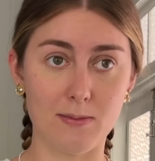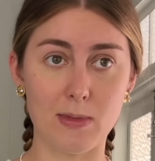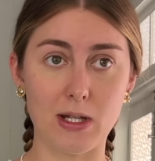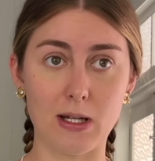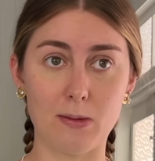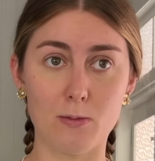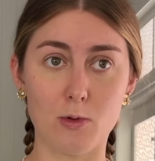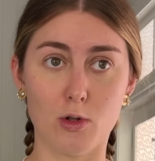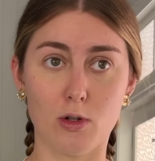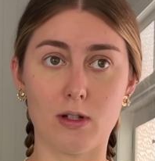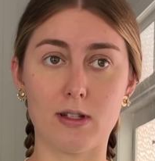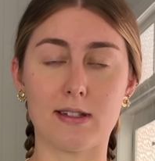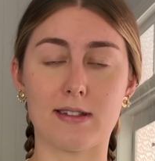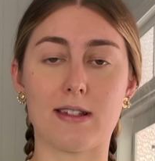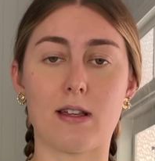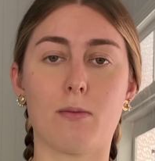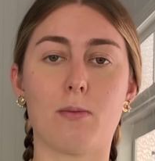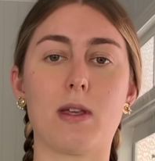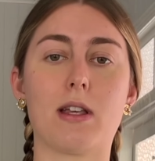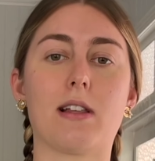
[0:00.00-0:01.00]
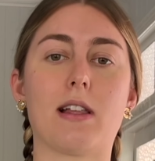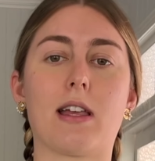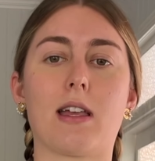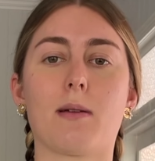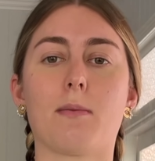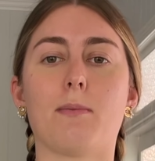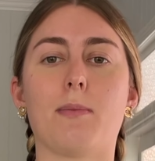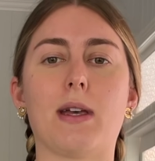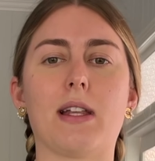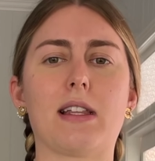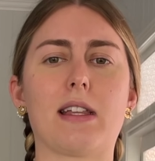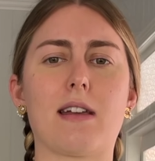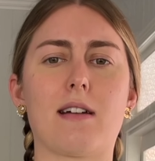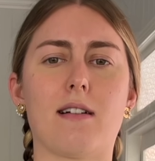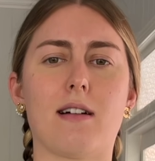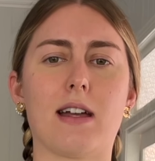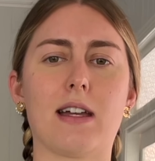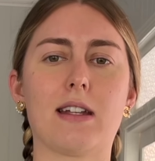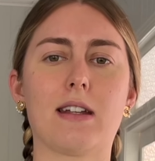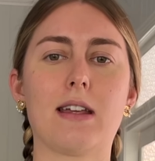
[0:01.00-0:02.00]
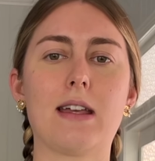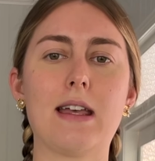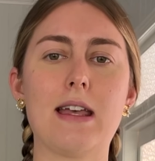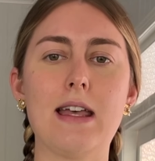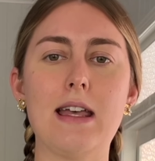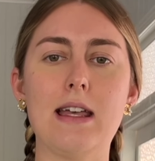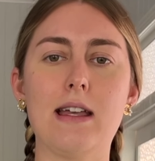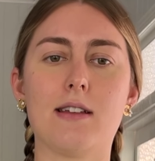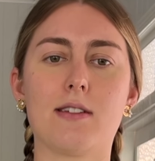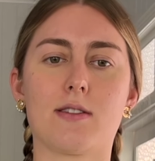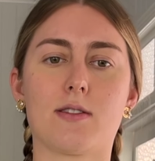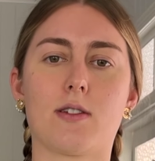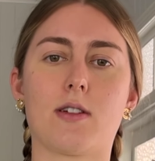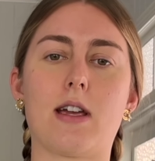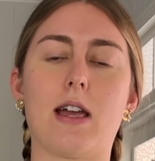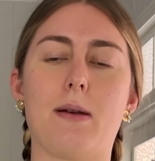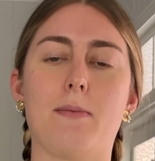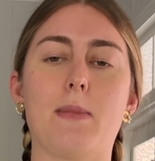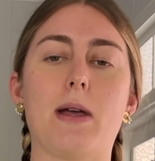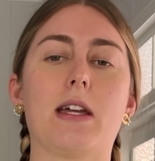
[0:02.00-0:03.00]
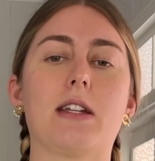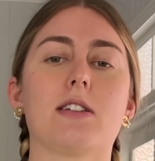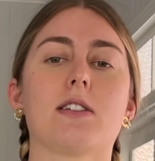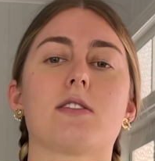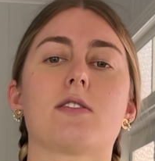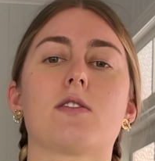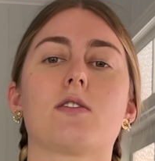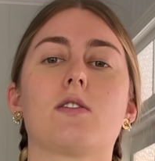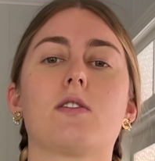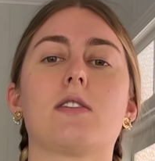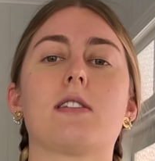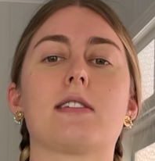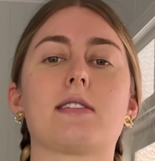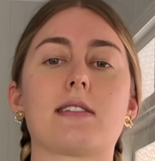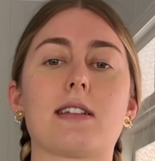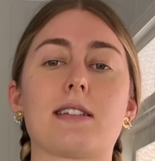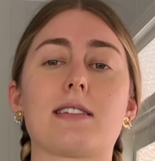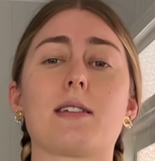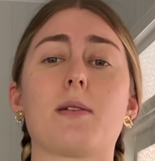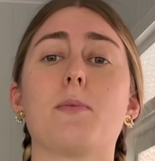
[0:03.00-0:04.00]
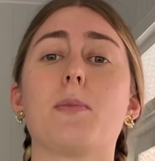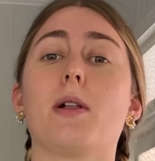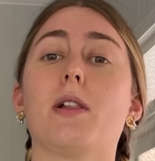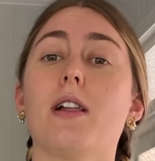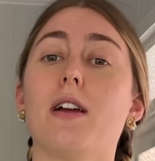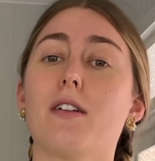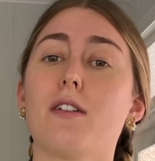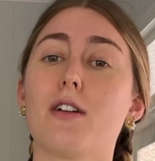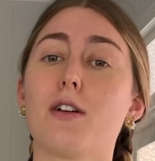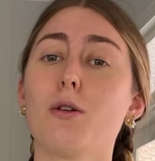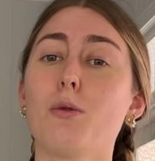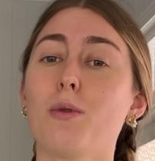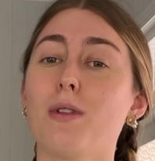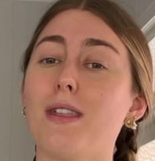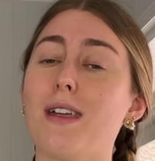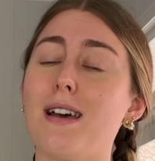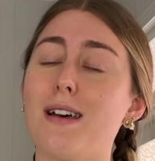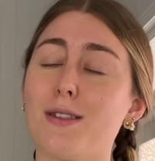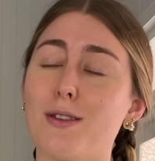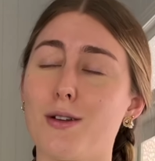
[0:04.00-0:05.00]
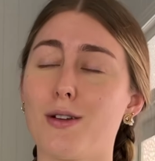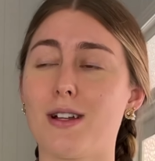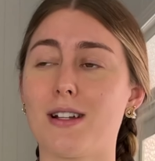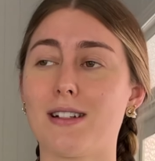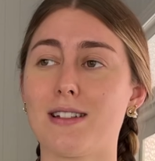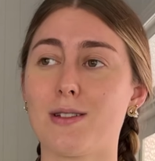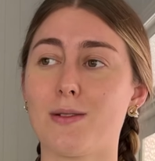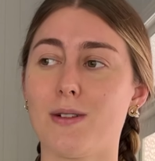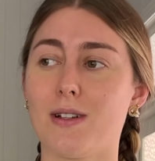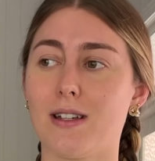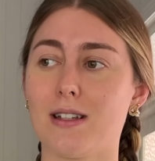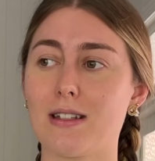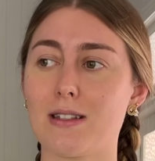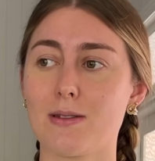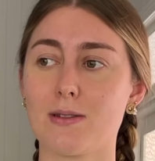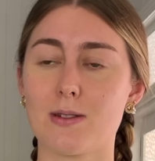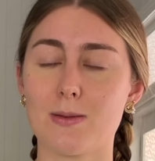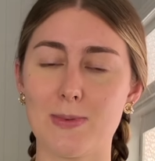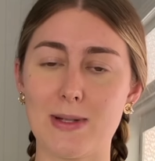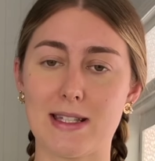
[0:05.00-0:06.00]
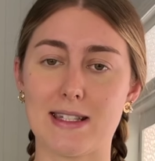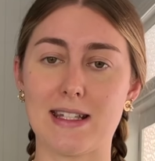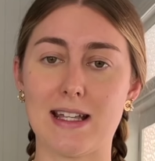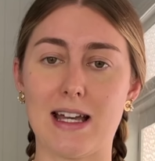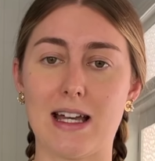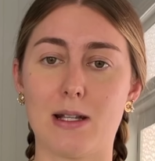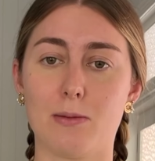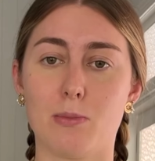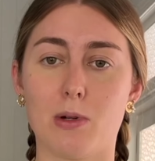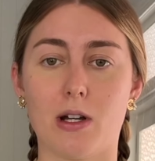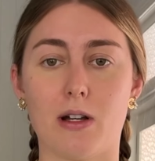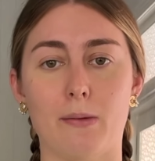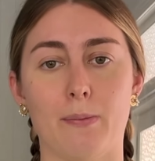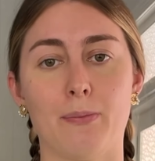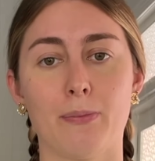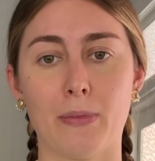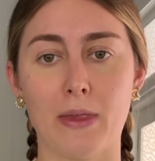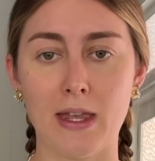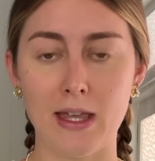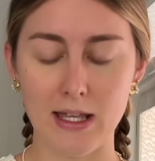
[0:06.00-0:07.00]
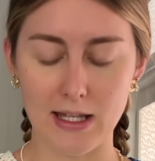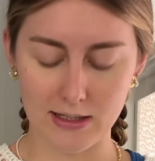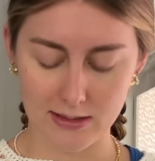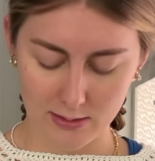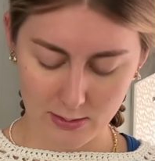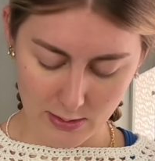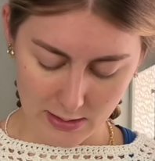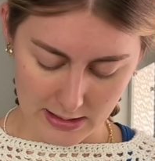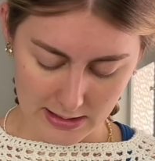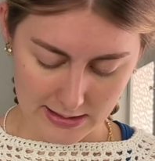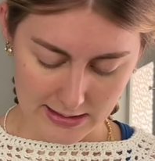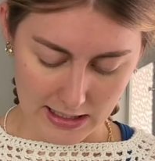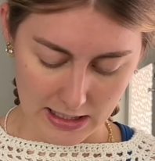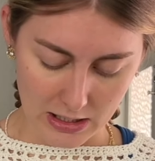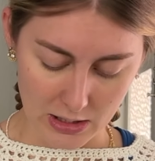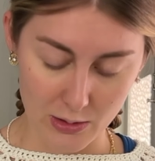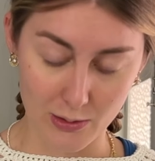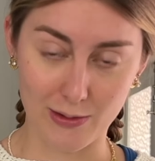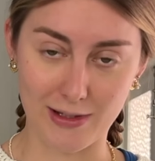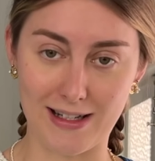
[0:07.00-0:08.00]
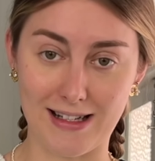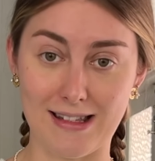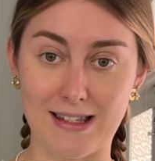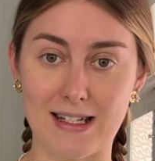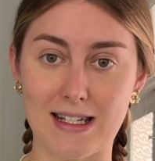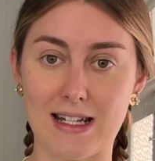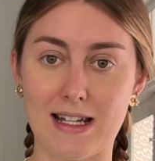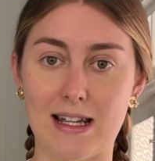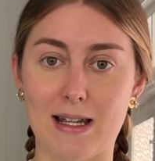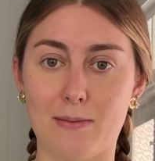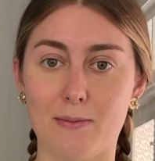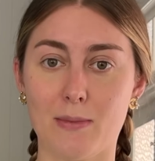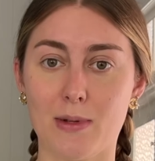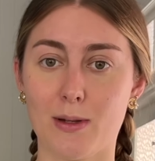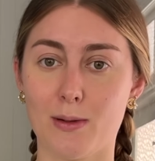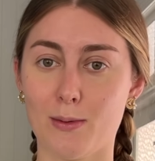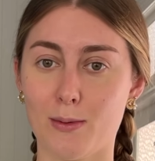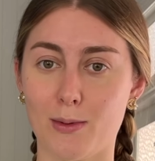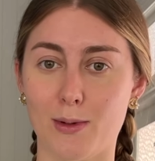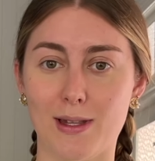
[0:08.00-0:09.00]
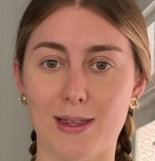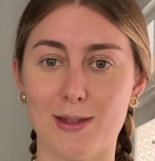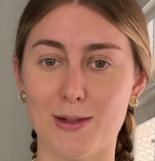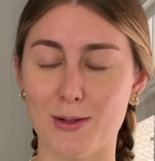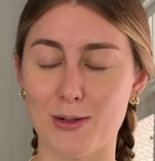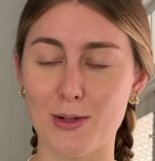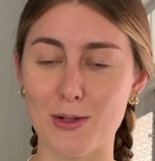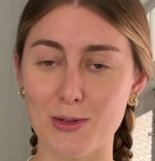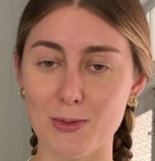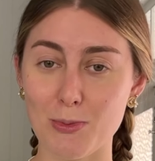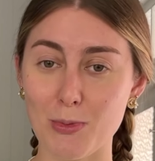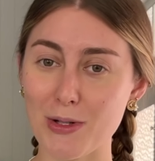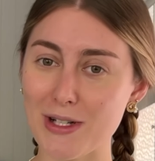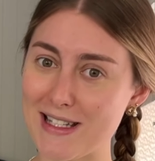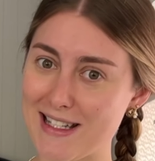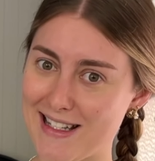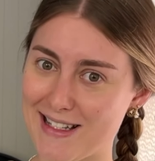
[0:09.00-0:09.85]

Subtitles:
anymore because they'll be like belly height. So I may just do this as a bolero without the granny squares, which is a bit sad, but is what it is. I can do it another time with those pretty